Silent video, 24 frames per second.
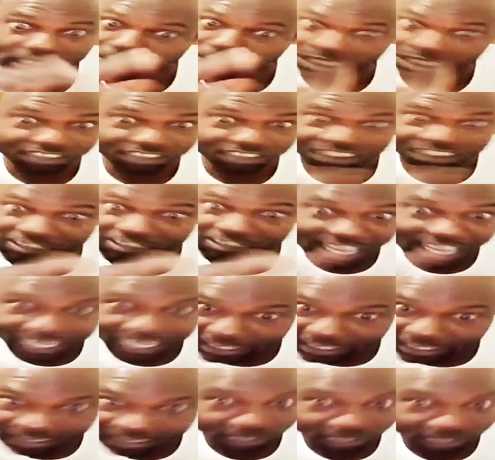And I never
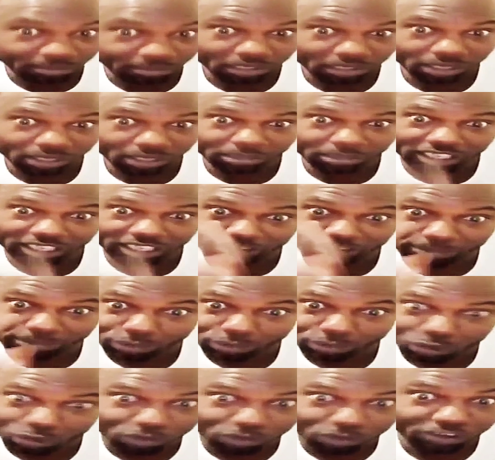violate him. Me
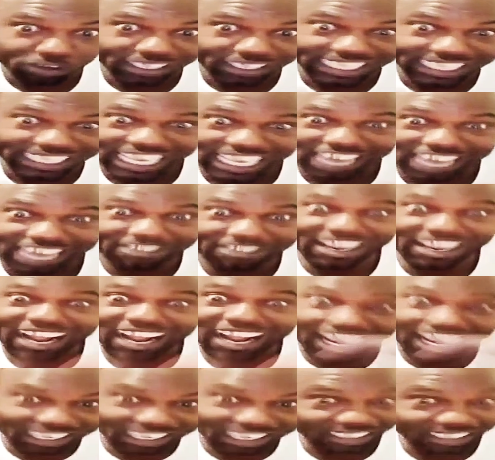have proof in
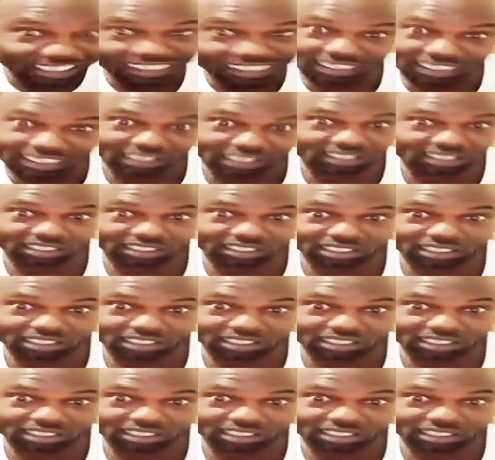every angle.